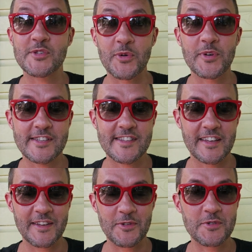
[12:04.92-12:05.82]
so
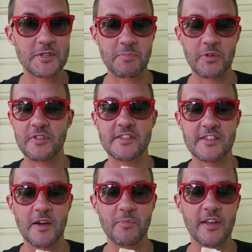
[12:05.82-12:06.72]
excited you just built this
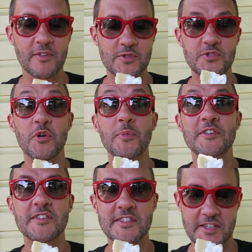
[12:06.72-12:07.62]
up. Like there's so
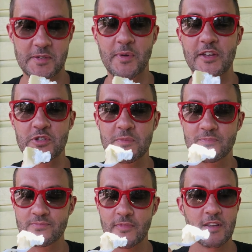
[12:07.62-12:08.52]
much anticipation.
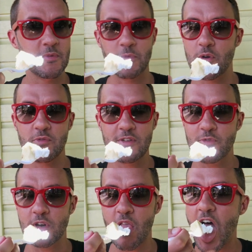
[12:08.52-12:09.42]
I'm going right
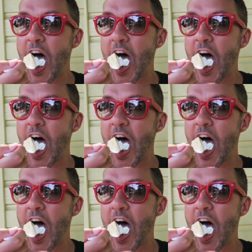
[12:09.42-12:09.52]
for it.